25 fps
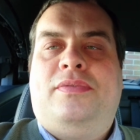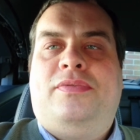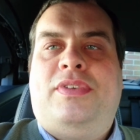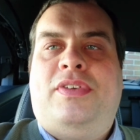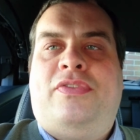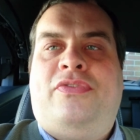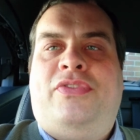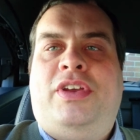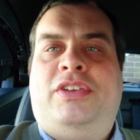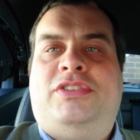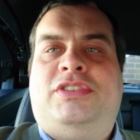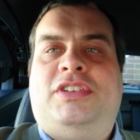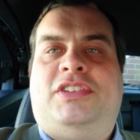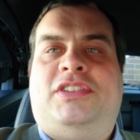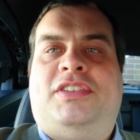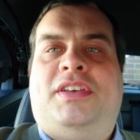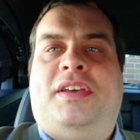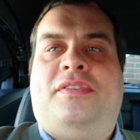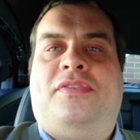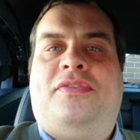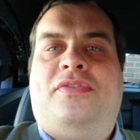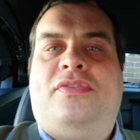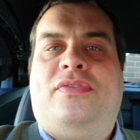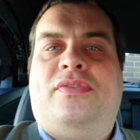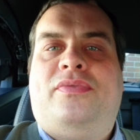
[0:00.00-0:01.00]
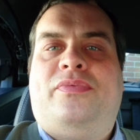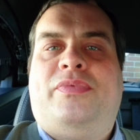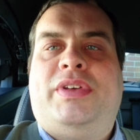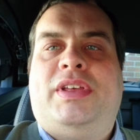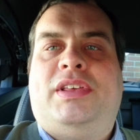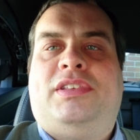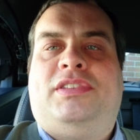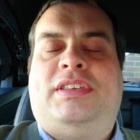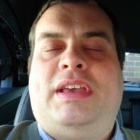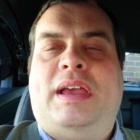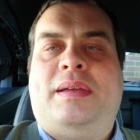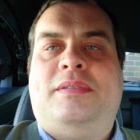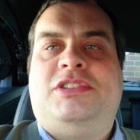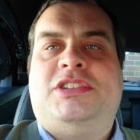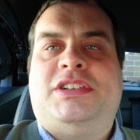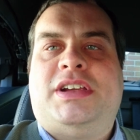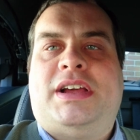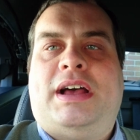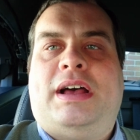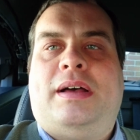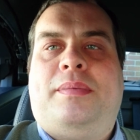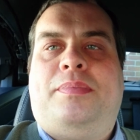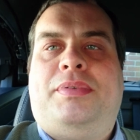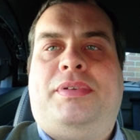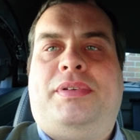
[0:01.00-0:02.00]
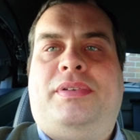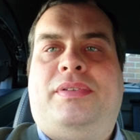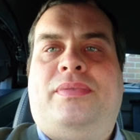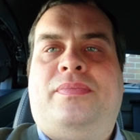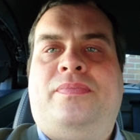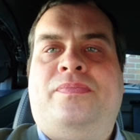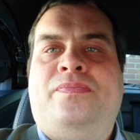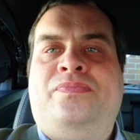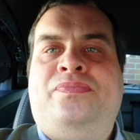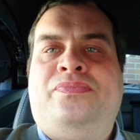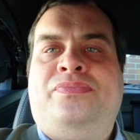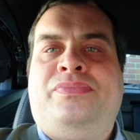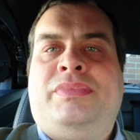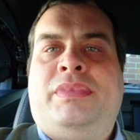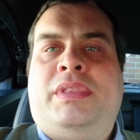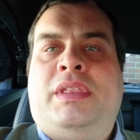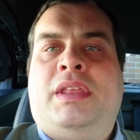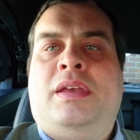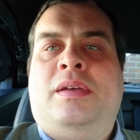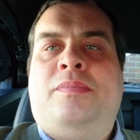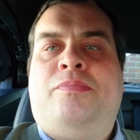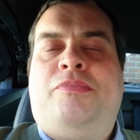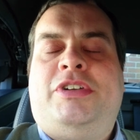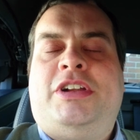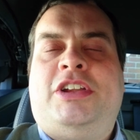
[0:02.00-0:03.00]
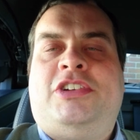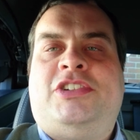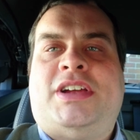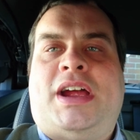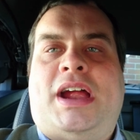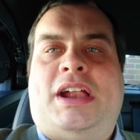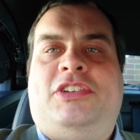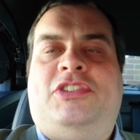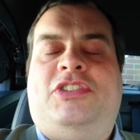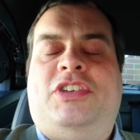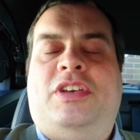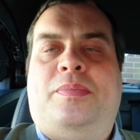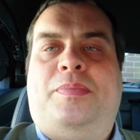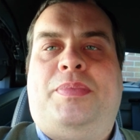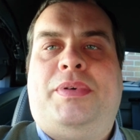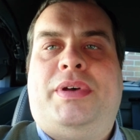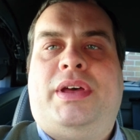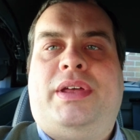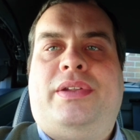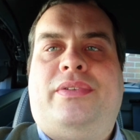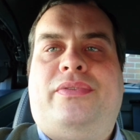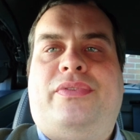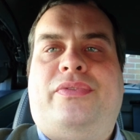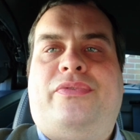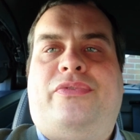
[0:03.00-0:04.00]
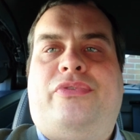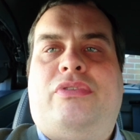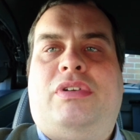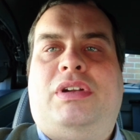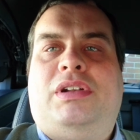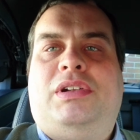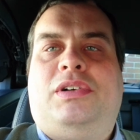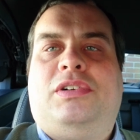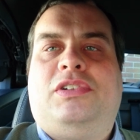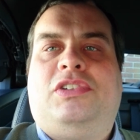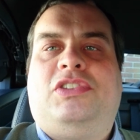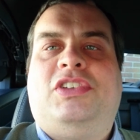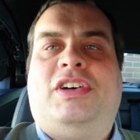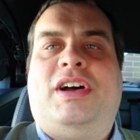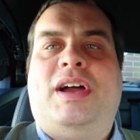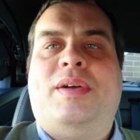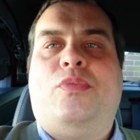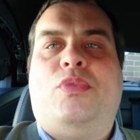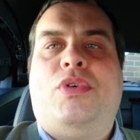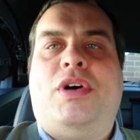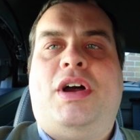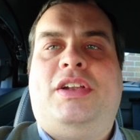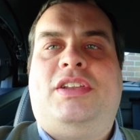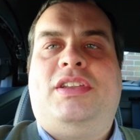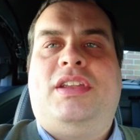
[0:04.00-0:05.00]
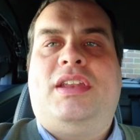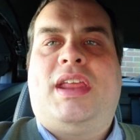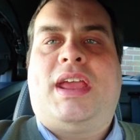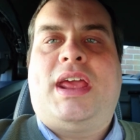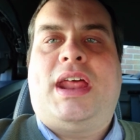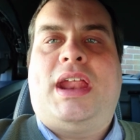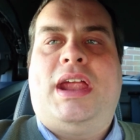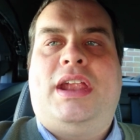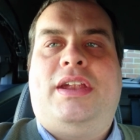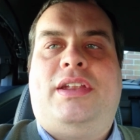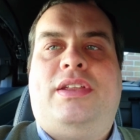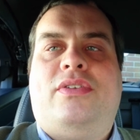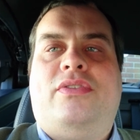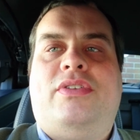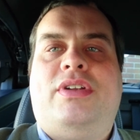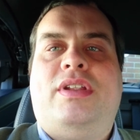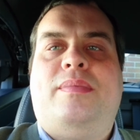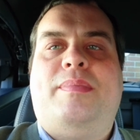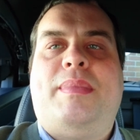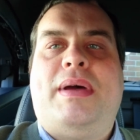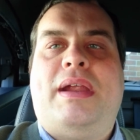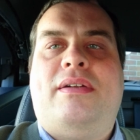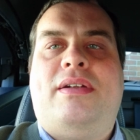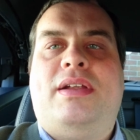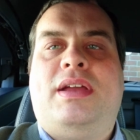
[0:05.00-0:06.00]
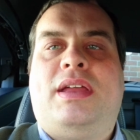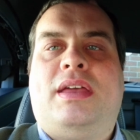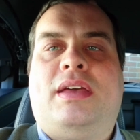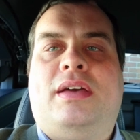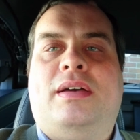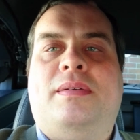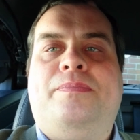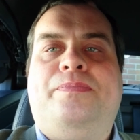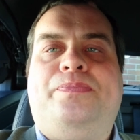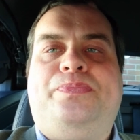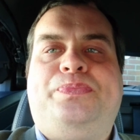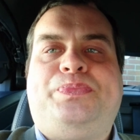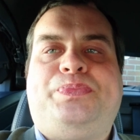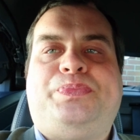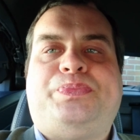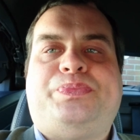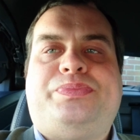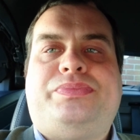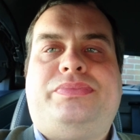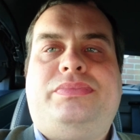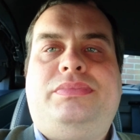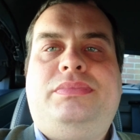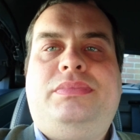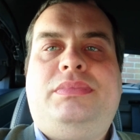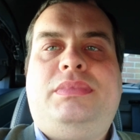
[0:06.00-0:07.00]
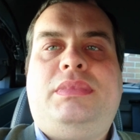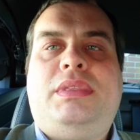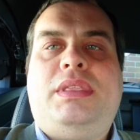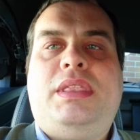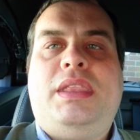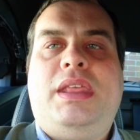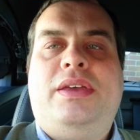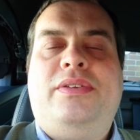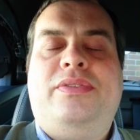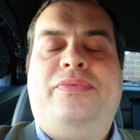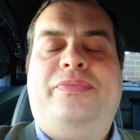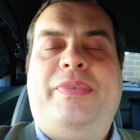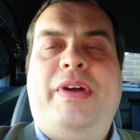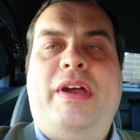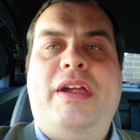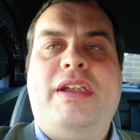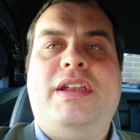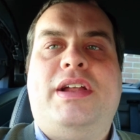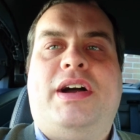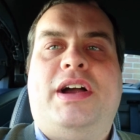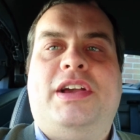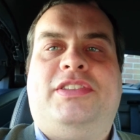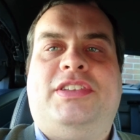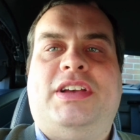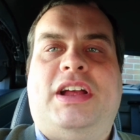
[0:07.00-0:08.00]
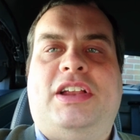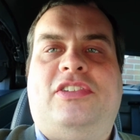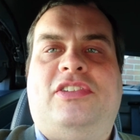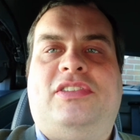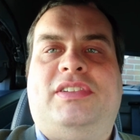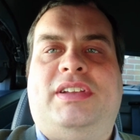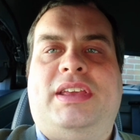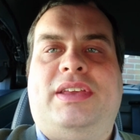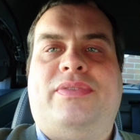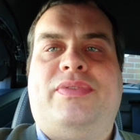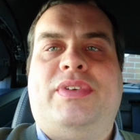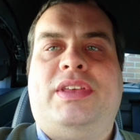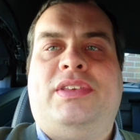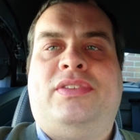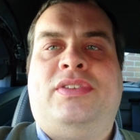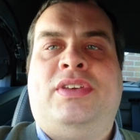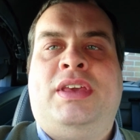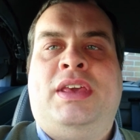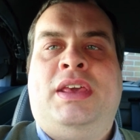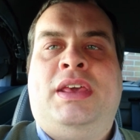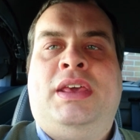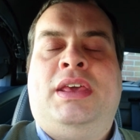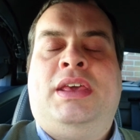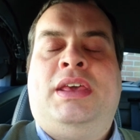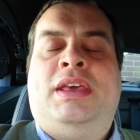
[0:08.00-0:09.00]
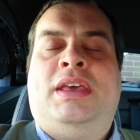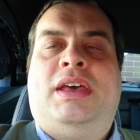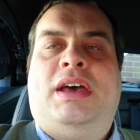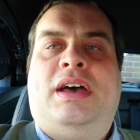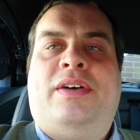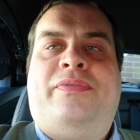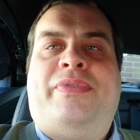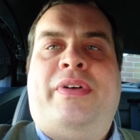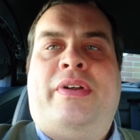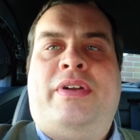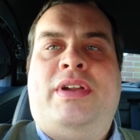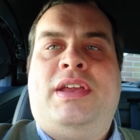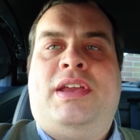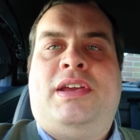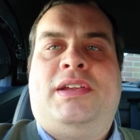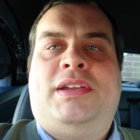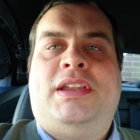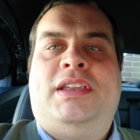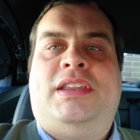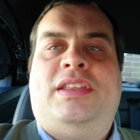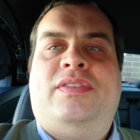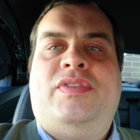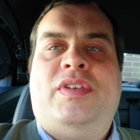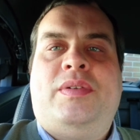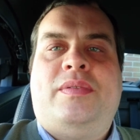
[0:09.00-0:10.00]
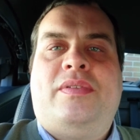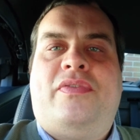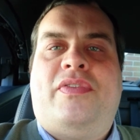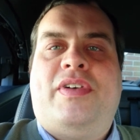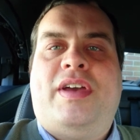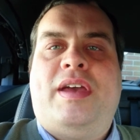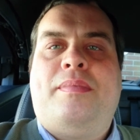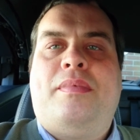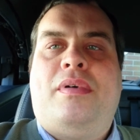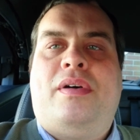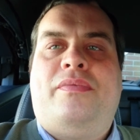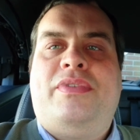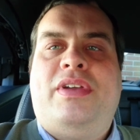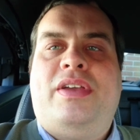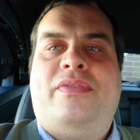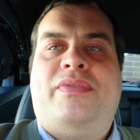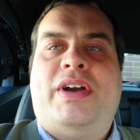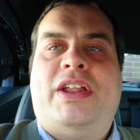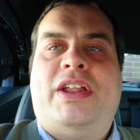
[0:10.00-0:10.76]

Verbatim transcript: The Fugitive, the same chap. British actor, but for a long time worked in Canada and America. Very nice, actually. There's a very good interview with him on the